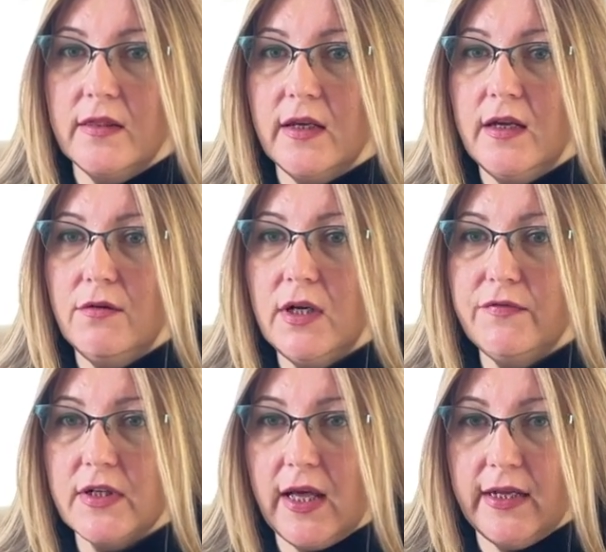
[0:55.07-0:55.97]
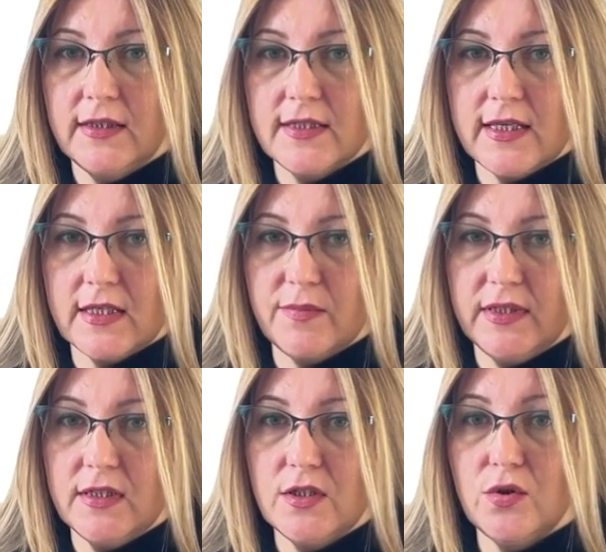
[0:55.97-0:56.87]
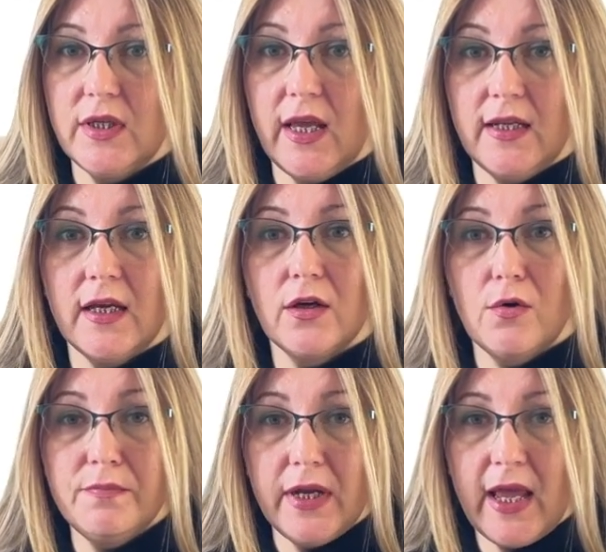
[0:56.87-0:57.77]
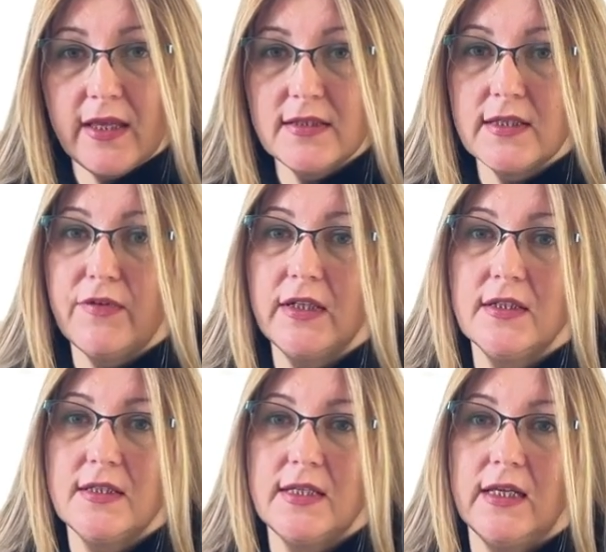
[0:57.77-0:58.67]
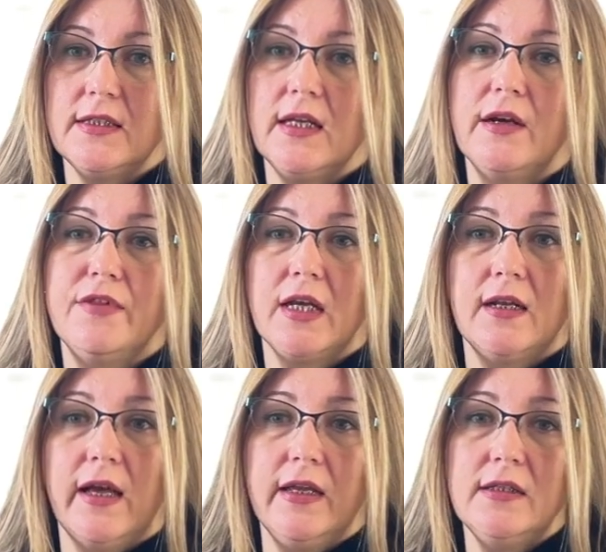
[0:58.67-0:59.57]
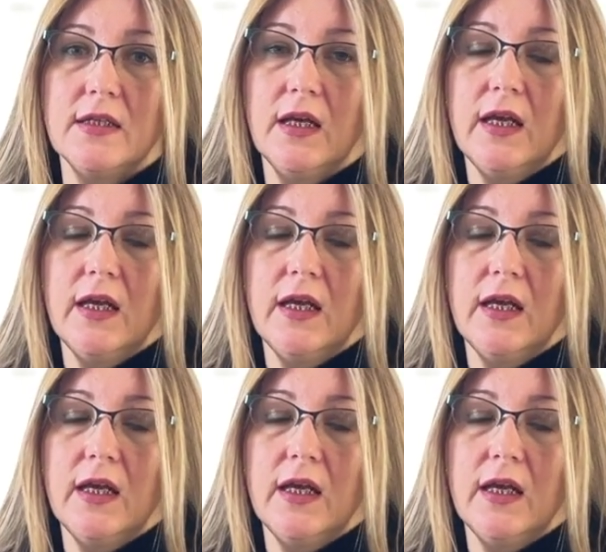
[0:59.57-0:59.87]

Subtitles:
The goal of client assessment is to gain a comprehensive understanding of the client